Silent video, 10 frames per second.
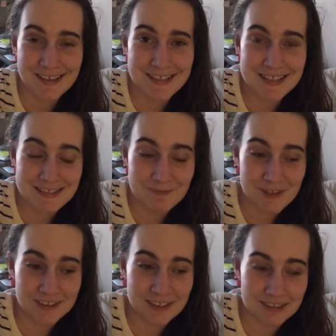see some
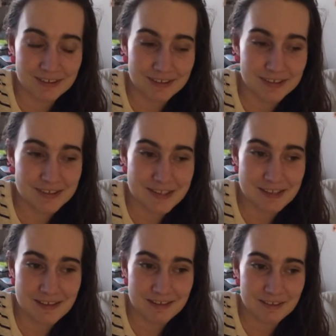fall colors,
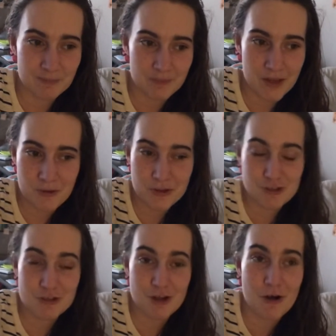and it was
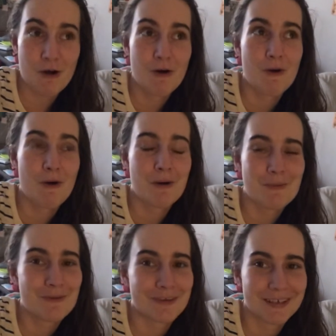so
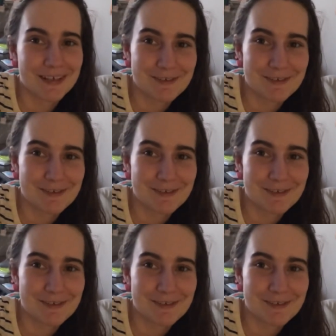pretty.